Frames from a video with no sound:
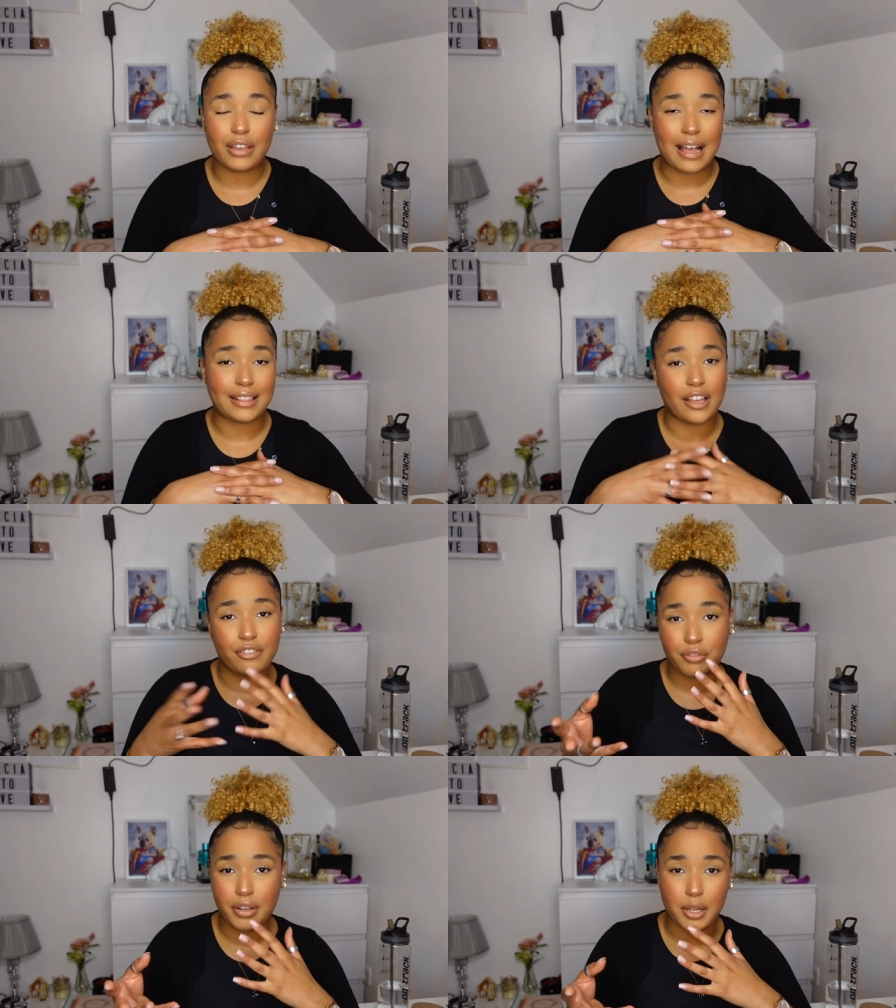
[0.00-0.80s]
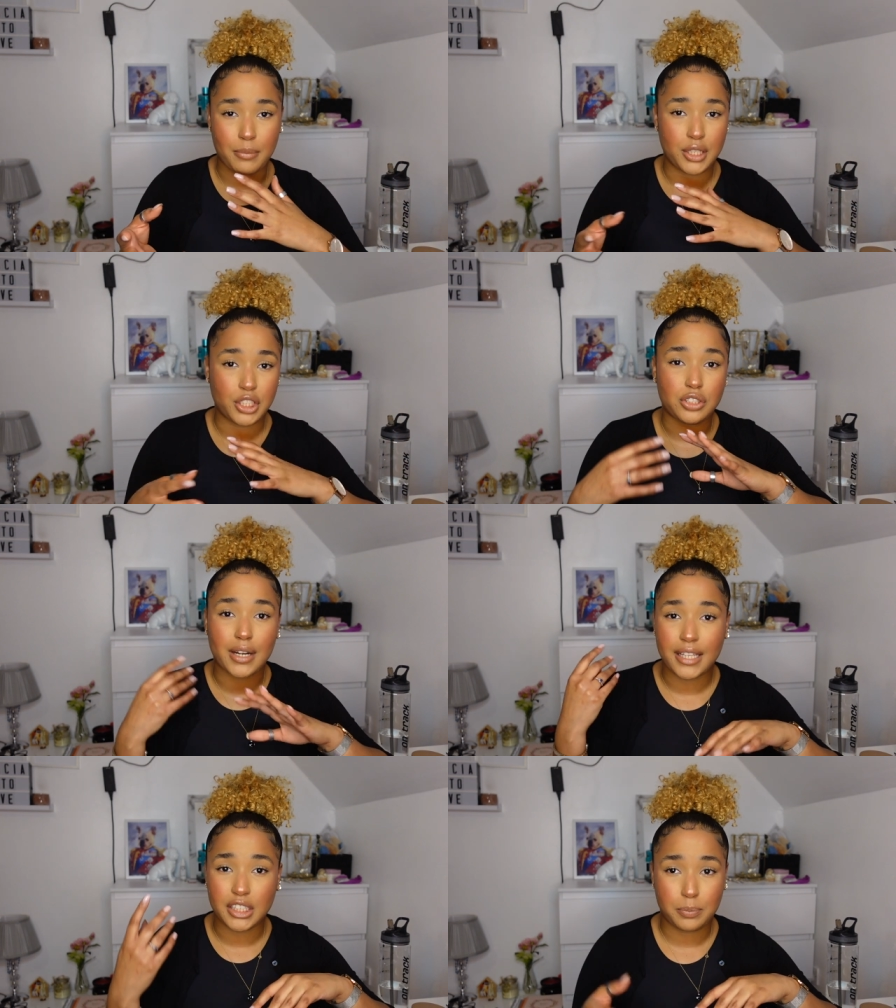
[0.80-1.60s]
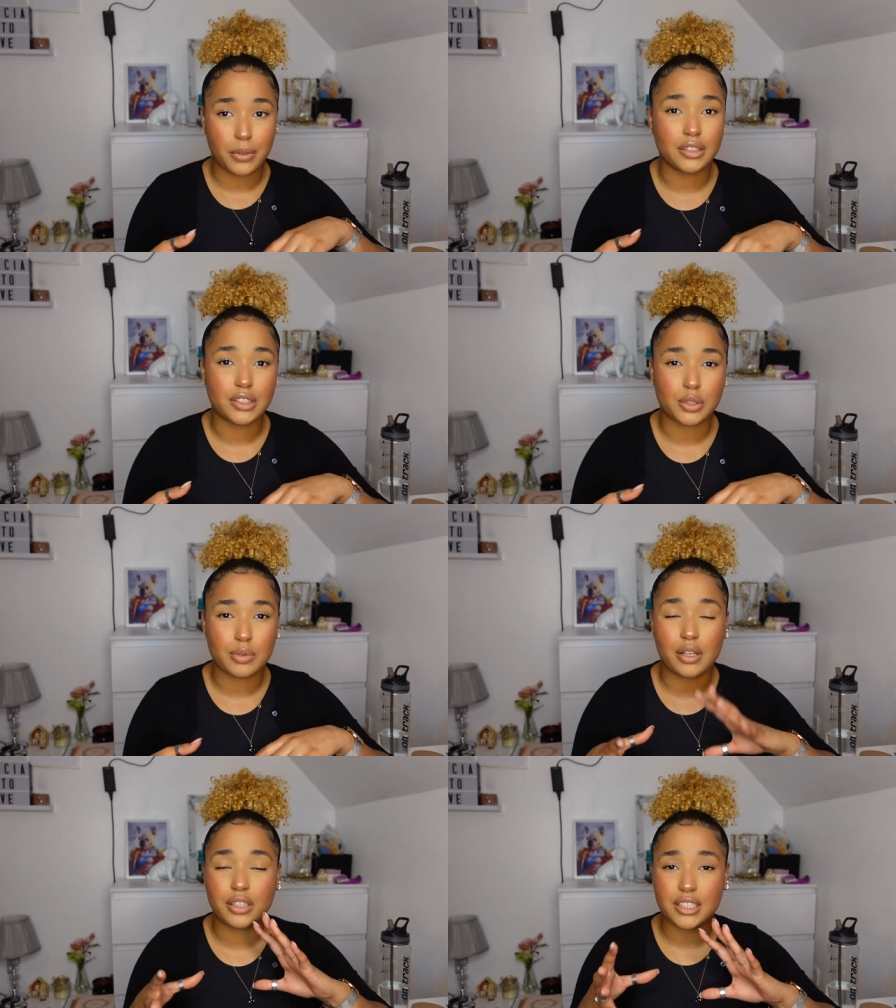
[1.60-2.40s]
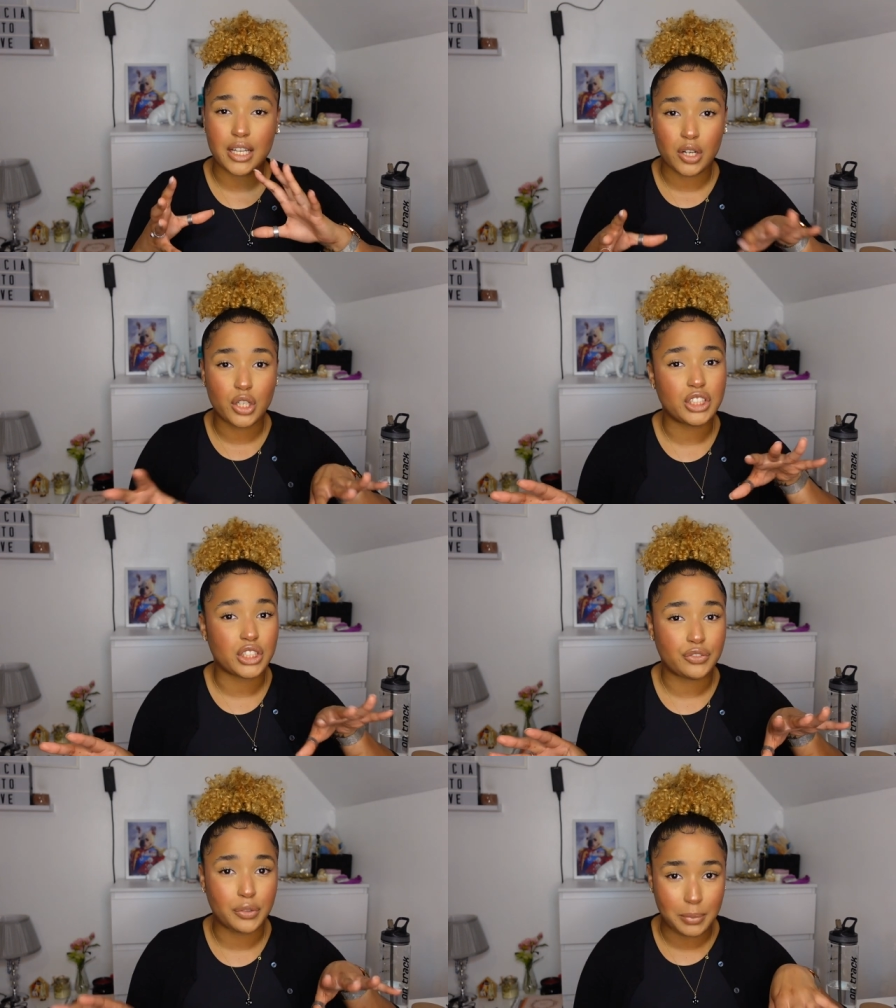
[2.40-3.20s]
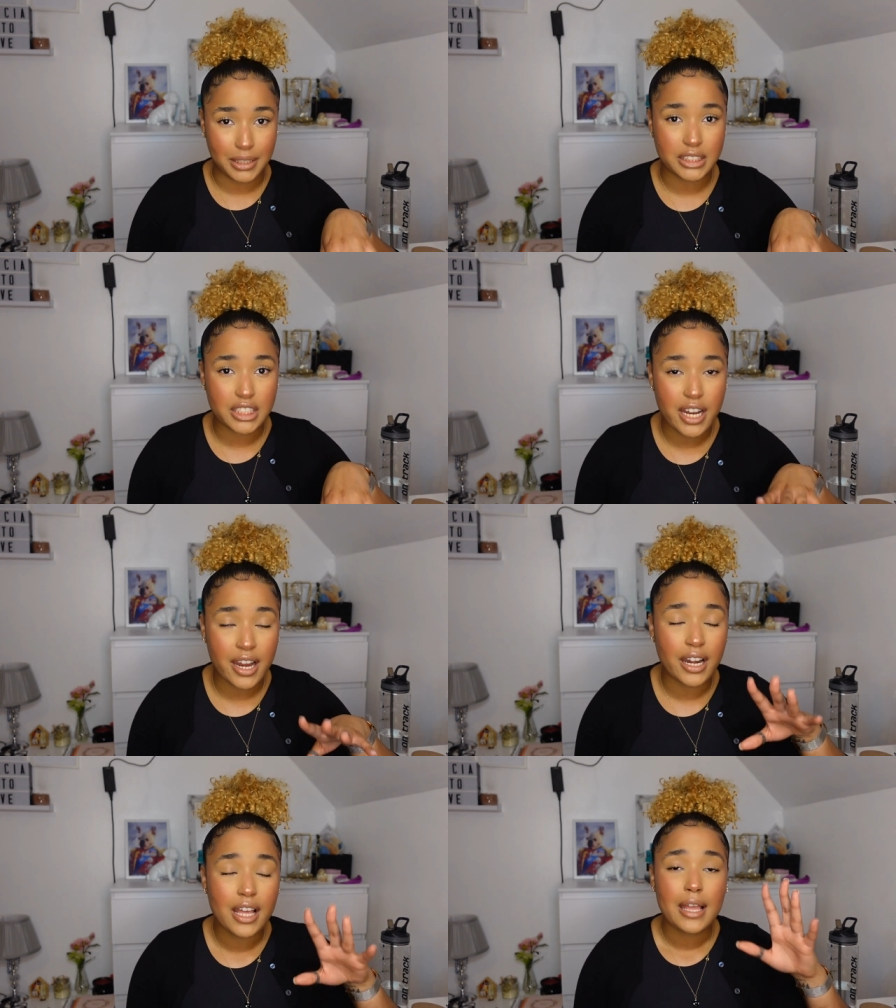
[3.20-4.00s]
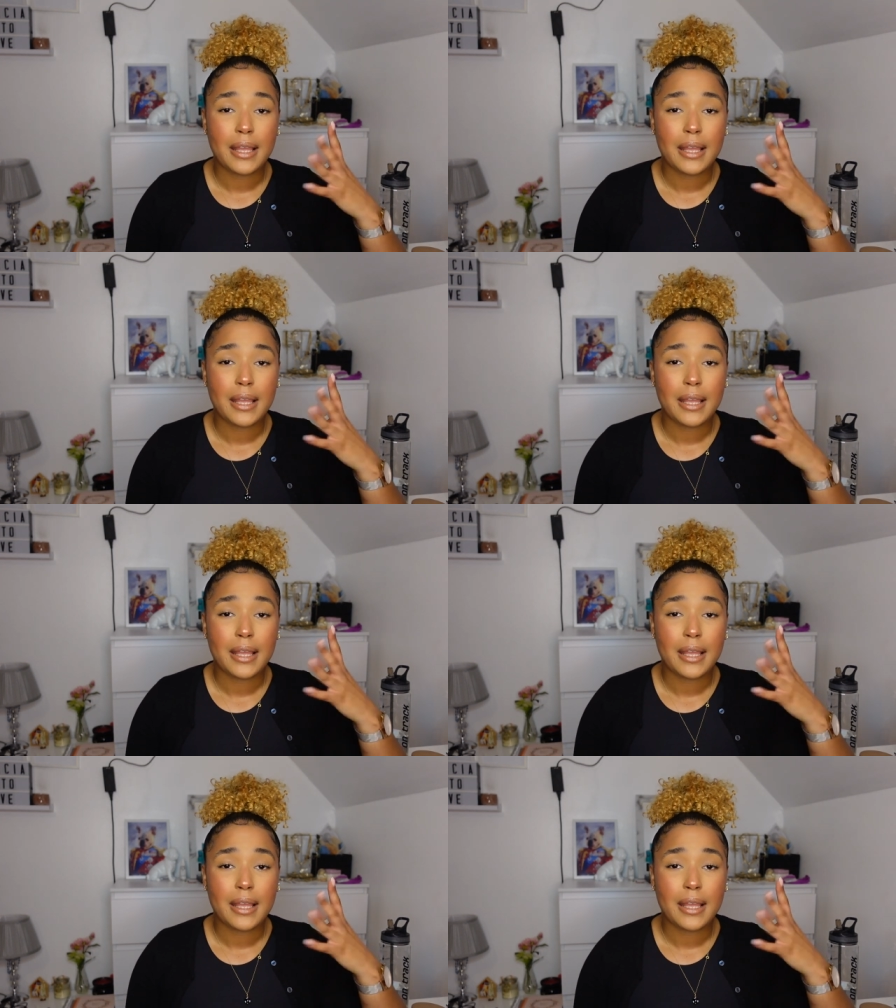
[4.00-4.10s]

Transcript: yeah, I definitely recommend you try these products as well. These are not just for bleached hair.